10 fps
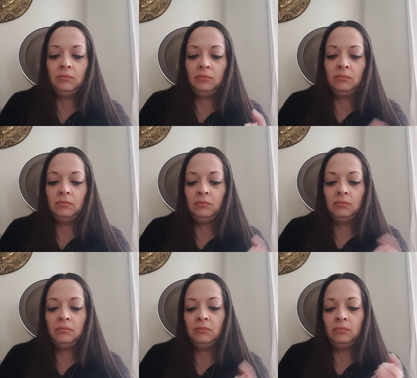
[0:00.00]

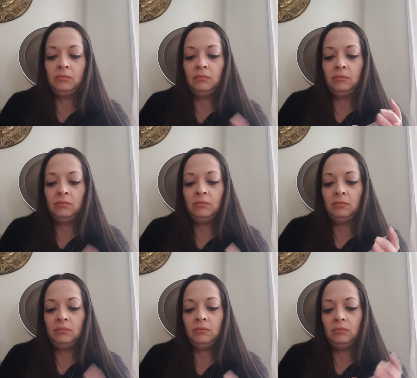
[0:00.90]

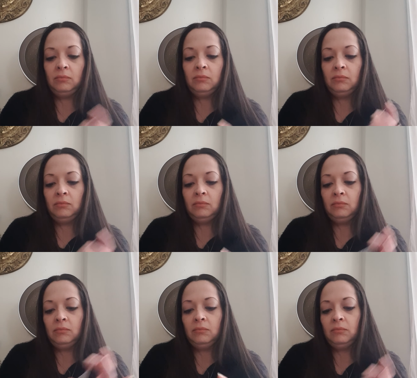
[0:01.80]

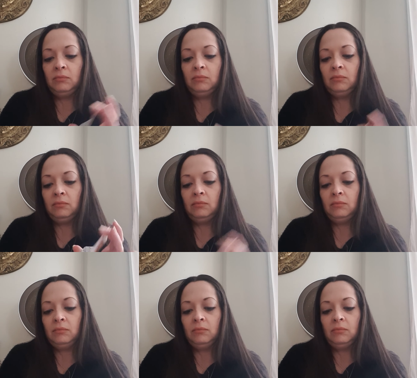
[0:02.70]

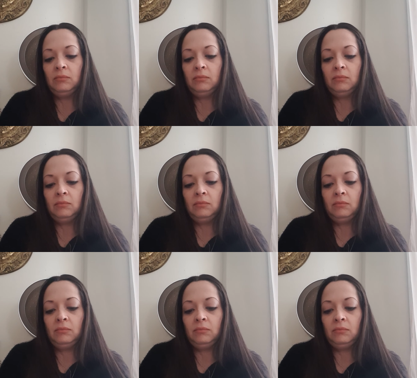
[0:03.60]

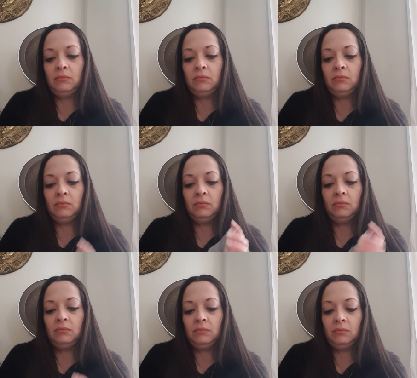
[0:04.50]

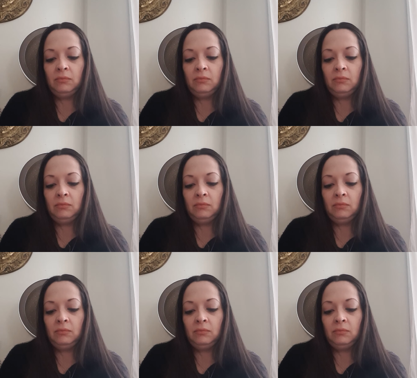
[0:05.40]
(silence)